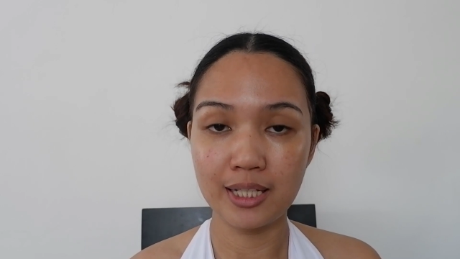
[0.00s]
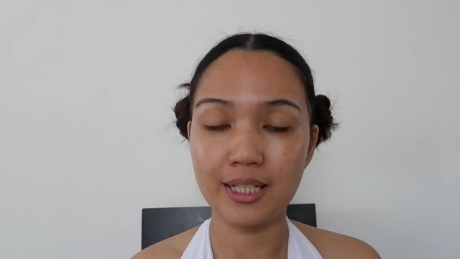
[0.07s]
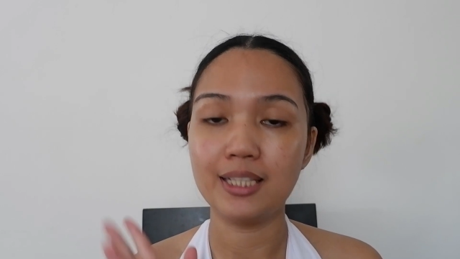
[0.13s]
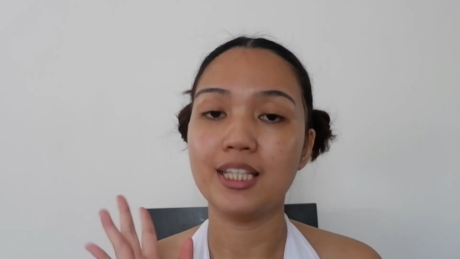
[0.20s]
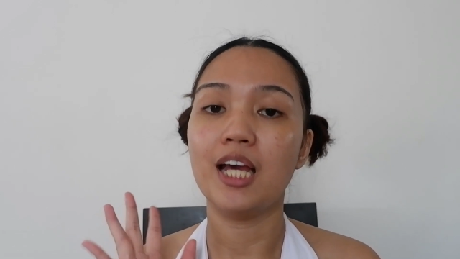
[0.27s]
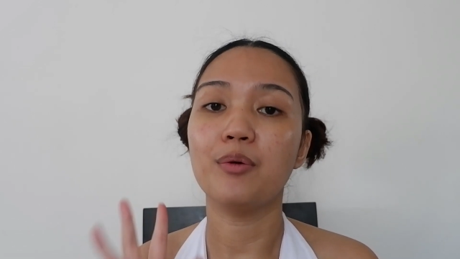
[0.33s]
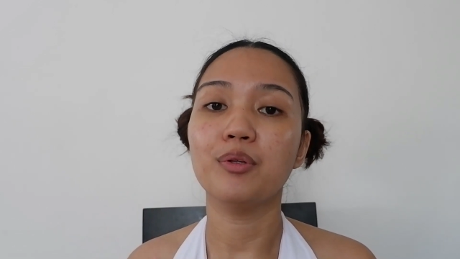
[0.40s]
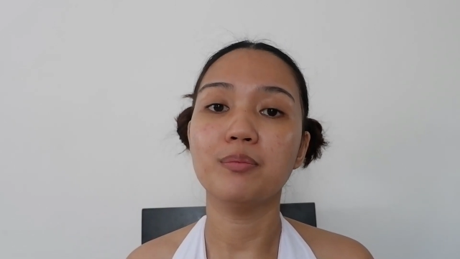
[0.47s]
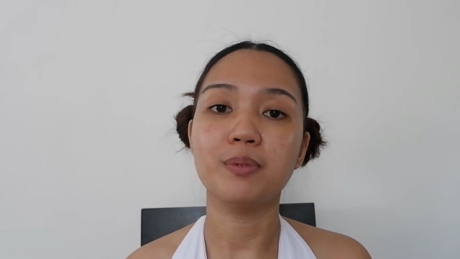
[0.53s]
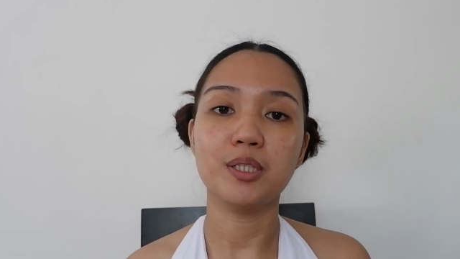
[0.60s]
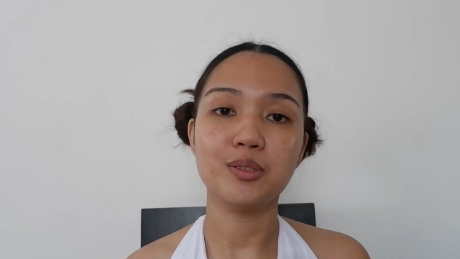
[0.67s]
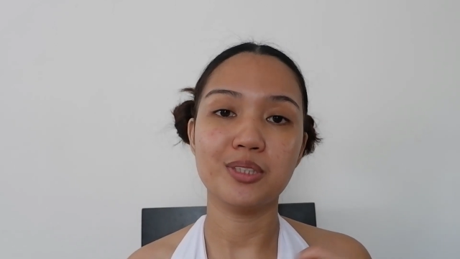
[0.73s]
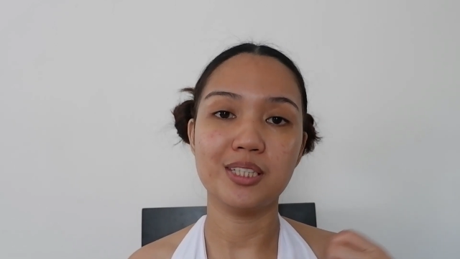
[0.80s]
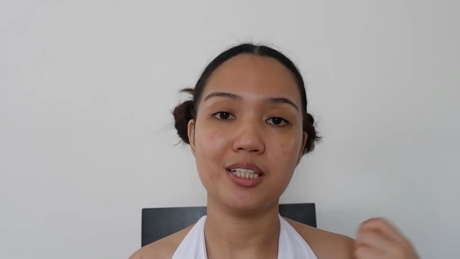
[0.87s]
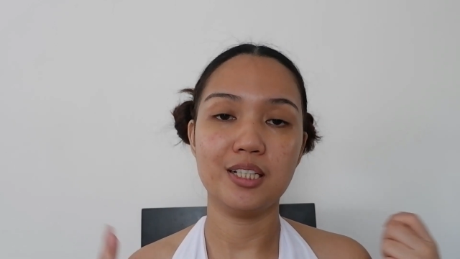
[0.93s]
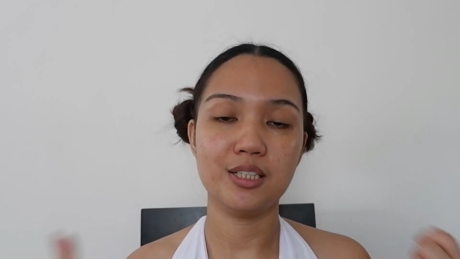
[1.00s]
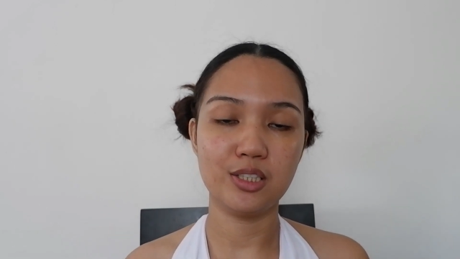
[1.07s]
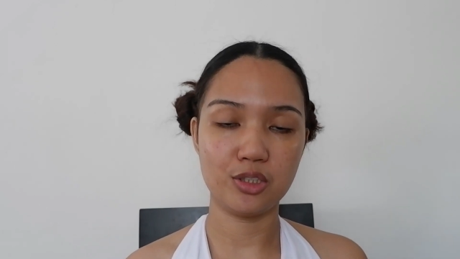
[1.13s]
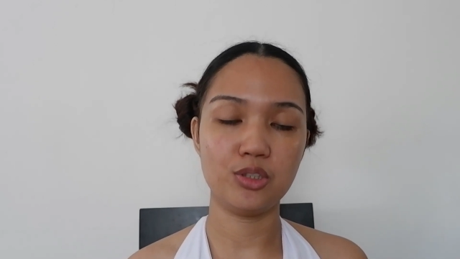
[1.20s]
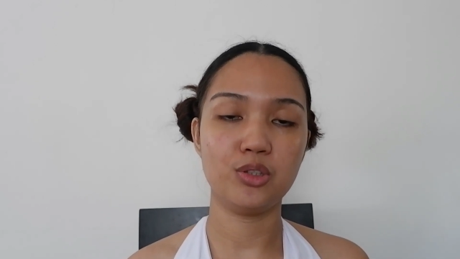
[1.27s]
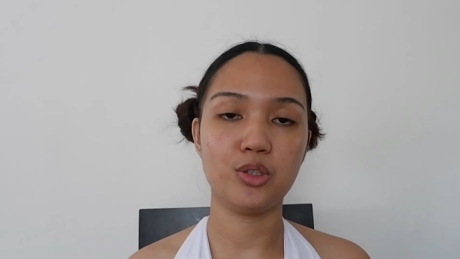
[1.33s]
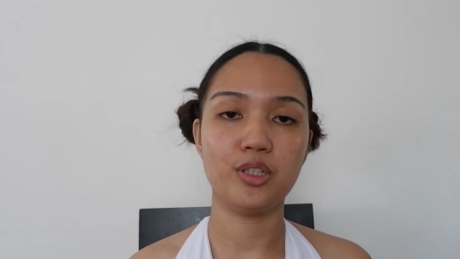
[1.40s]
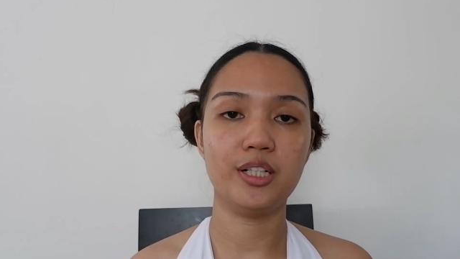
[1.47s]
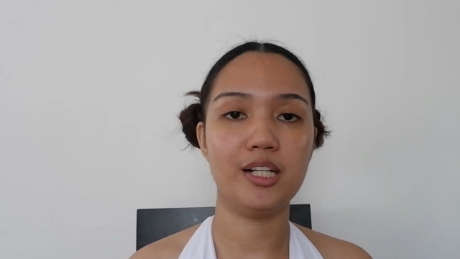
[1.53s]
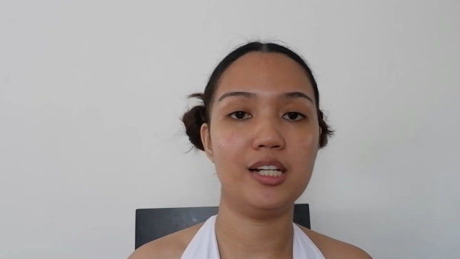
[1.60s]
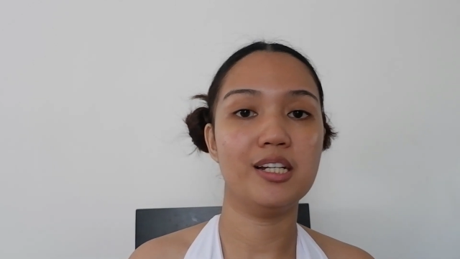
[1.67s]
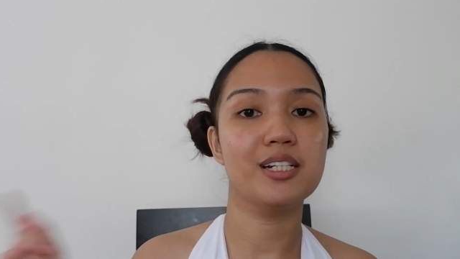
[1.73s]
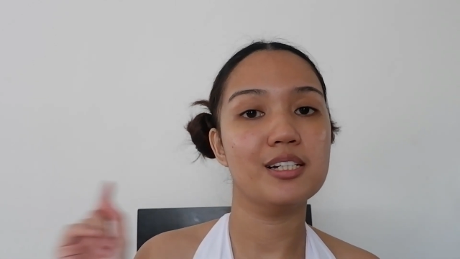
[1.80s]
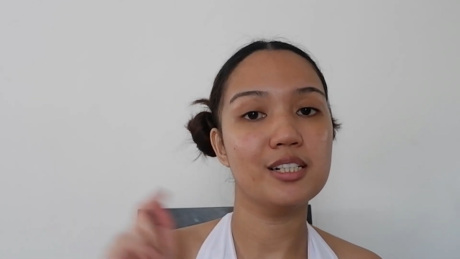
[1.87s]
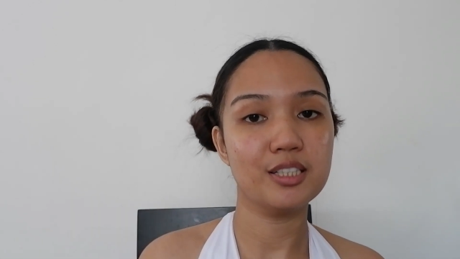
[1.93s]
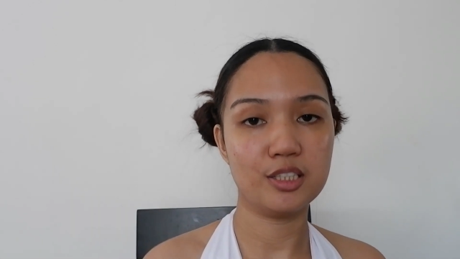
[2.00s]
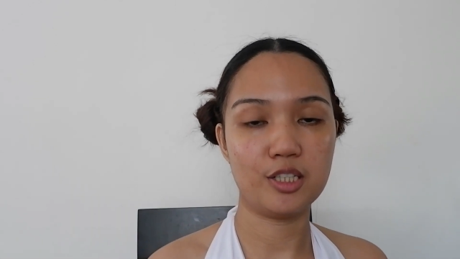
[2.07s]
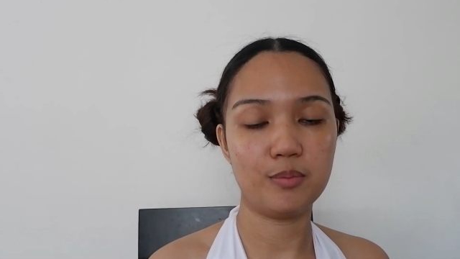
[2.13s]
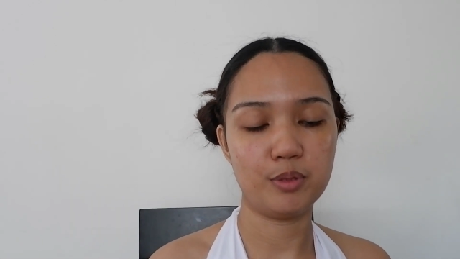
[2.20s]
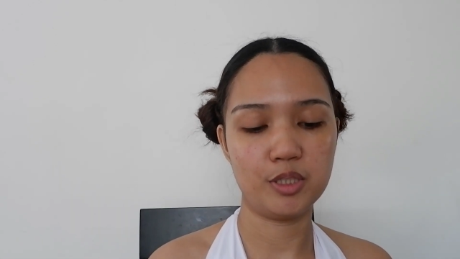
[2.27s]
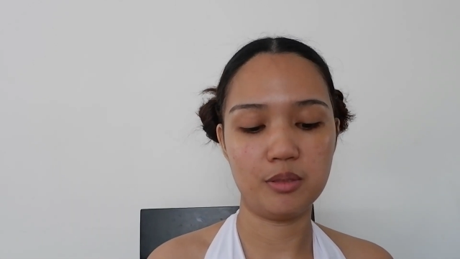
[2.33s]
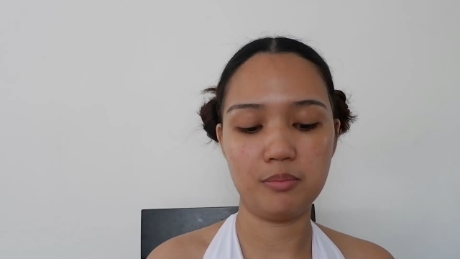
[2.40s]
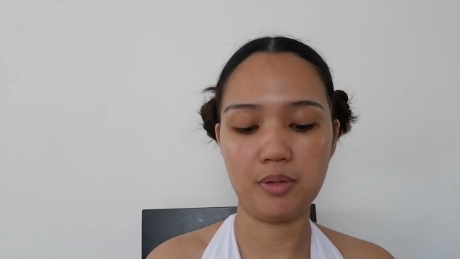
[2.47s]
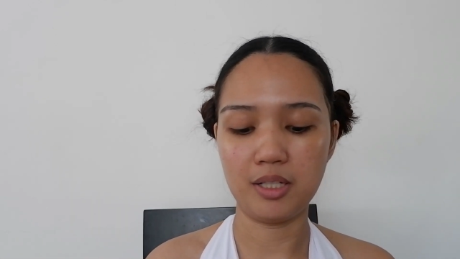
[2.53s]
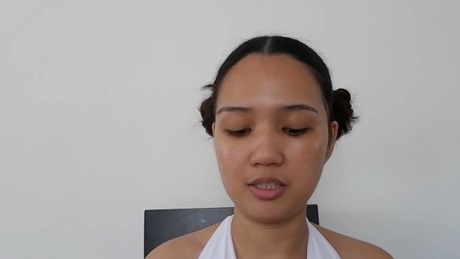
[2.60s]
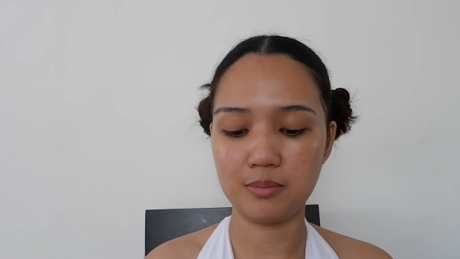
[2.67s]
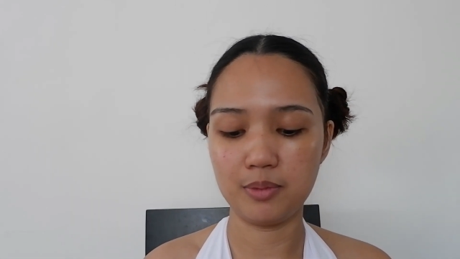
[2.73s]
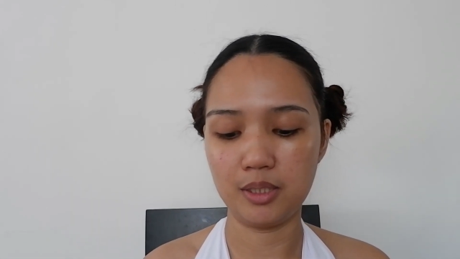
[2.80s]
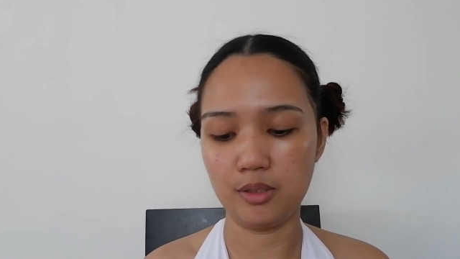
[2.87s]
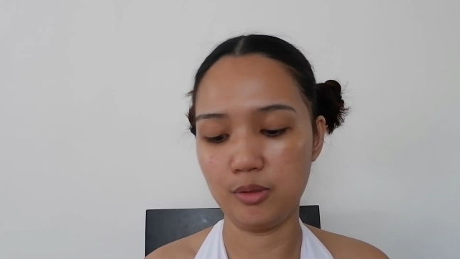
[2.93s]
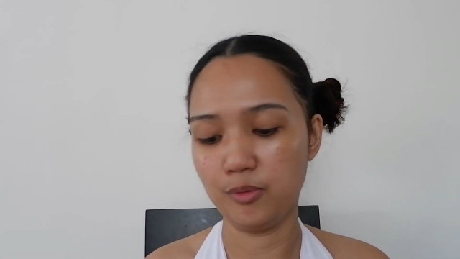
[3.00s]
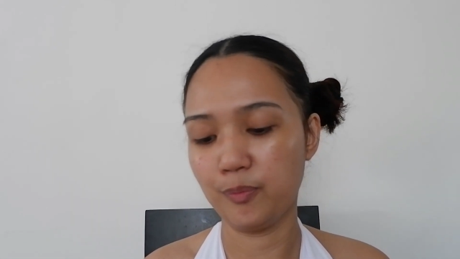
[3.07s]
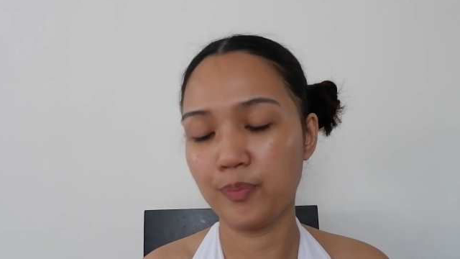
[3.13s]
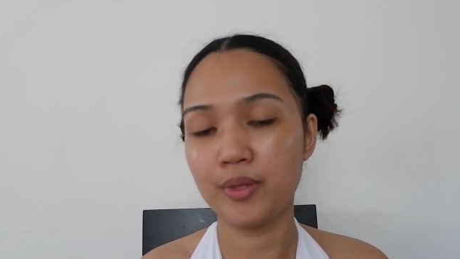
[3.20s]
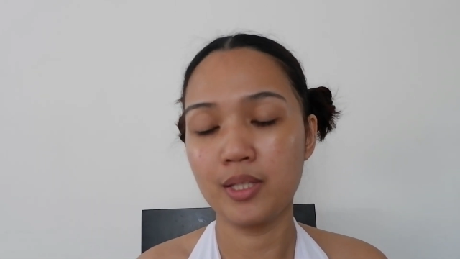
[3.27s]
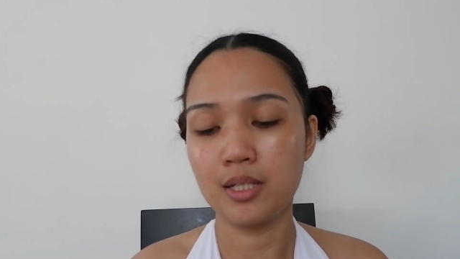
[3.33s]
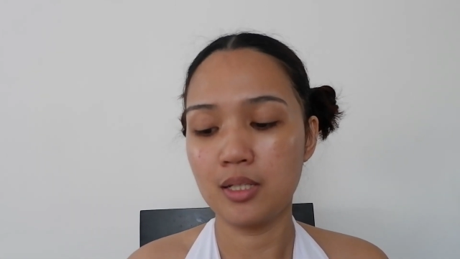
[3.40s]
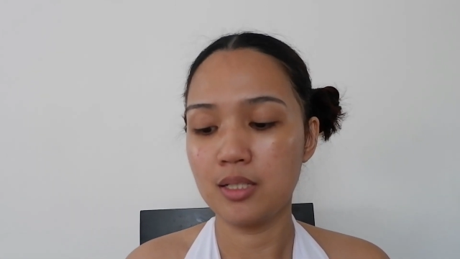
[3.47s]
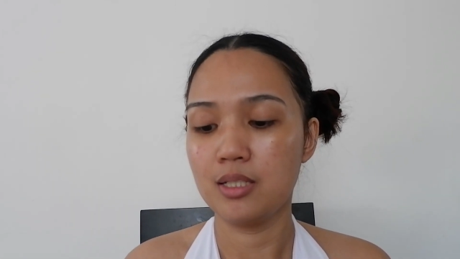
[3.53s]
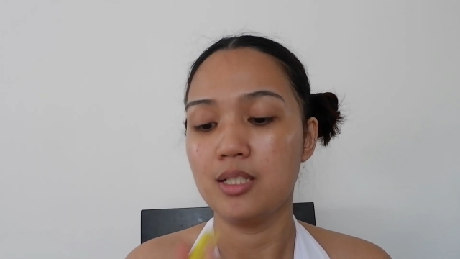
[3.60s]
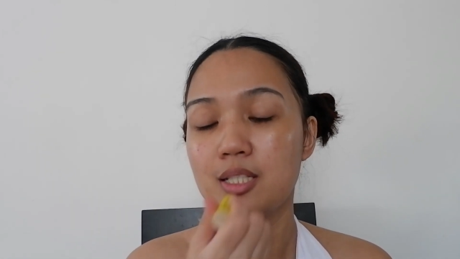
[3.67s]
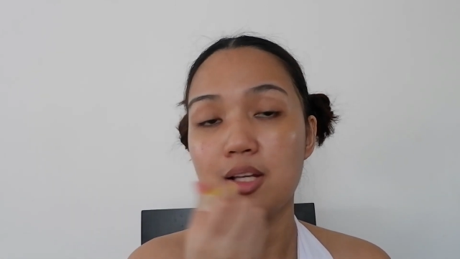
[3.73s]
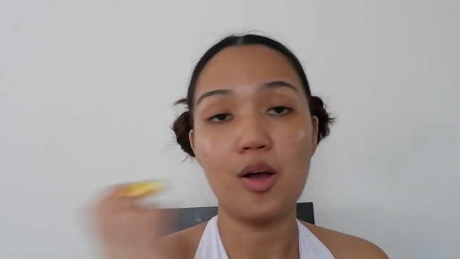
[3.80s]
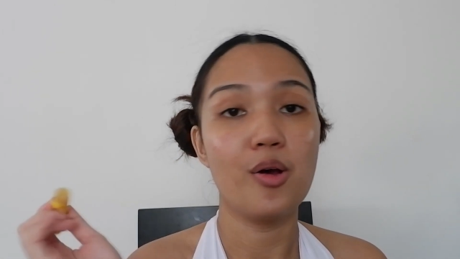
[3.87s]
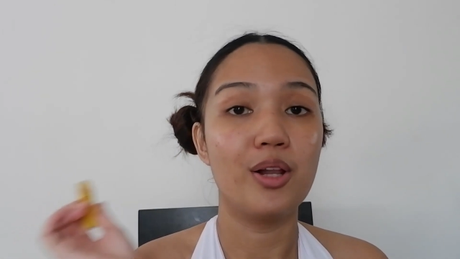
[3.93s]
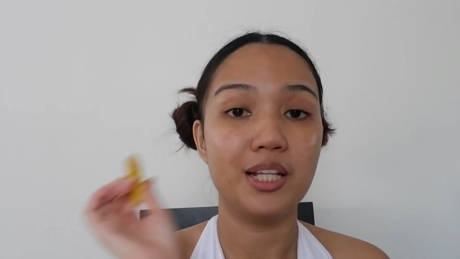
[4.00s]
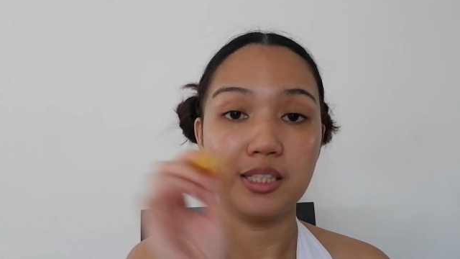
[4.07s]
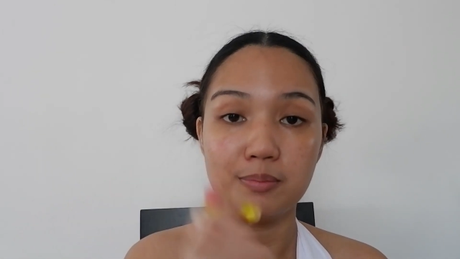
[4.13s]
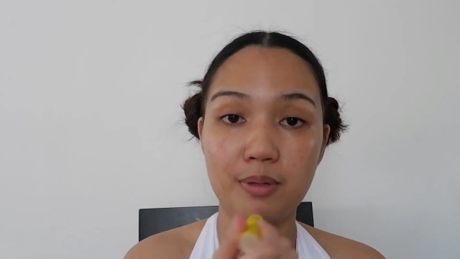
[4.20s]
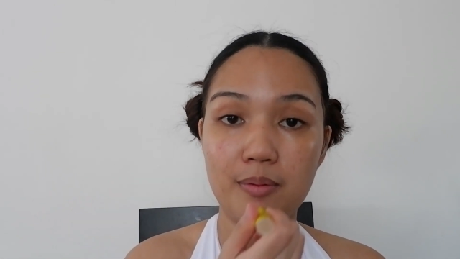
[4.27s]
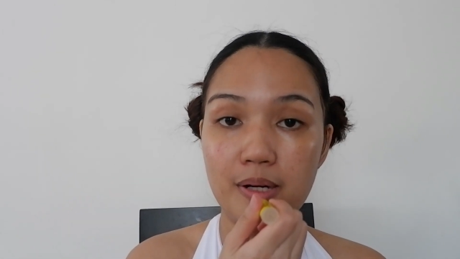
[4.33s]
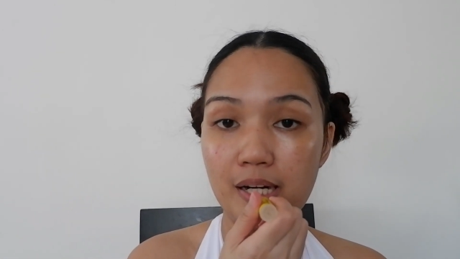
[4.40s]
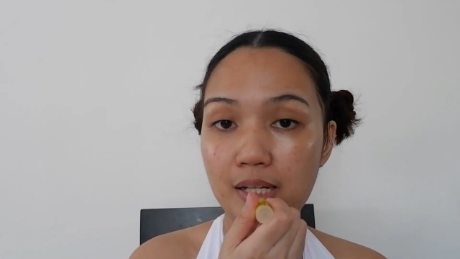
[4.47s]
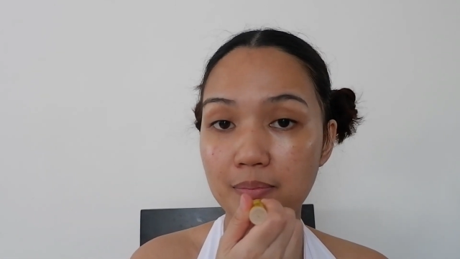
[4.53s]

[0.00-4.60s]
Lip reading: that I will be using in this tutorial in the description box below. So let's prime our